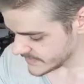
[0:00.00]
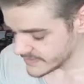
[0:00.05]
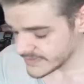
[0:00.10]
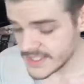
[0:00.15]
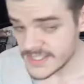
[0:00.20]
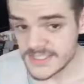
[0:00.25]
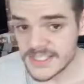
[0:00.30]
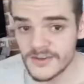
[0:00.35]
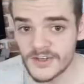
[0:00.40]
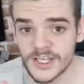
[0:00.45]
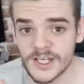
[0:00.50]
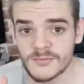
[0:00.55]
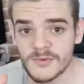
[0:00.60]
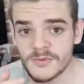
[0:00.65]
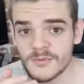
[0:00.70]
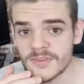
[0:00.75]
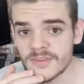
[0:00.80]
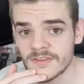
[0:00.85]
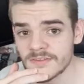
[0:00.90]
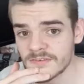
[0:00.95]
That's how I come
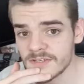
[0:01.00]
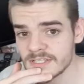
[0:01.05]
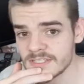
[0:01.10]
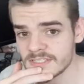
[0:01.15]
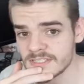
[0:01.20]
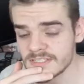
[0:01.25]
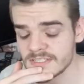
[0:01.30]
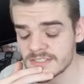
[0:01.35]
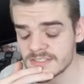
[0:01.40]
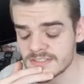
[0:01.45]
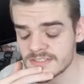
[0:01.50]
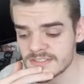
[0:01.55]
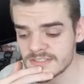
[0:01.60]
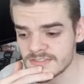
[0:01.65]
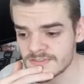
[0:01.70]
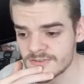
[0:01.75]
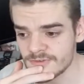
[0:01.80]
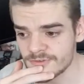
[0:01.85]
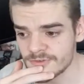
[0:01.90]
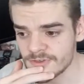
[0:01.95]
up with other
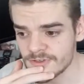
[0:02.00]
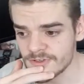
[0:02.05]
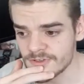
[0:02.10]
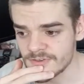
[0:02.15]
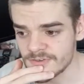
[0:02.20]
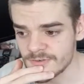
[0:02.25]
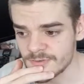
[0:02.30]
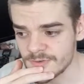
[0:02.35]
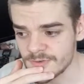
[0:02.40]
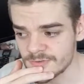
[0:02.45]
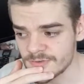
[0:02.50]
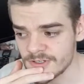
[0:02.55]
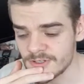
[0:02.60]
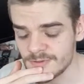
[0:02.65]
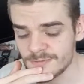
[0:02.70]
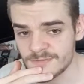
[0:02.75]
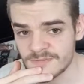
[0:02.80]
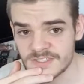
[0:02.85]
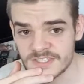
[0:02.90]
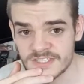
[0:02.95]
ideas for
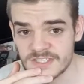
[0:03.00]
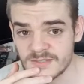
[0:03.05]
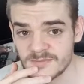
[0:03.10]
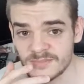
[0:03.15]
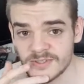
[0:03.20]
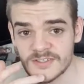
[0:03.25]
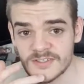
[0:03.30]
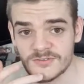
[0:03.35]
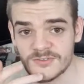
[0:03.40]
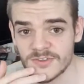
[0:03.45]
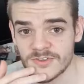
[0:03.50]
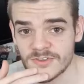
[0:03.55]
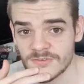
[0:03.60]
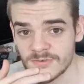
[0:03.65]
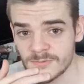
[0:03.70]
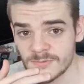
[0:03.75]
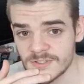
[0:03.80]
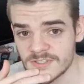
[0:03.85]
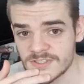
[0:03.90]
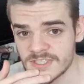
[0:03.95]
films, is simply
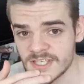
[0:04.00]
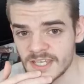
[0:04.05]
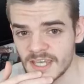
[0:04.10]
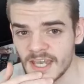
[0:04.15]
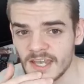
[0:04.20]
through music.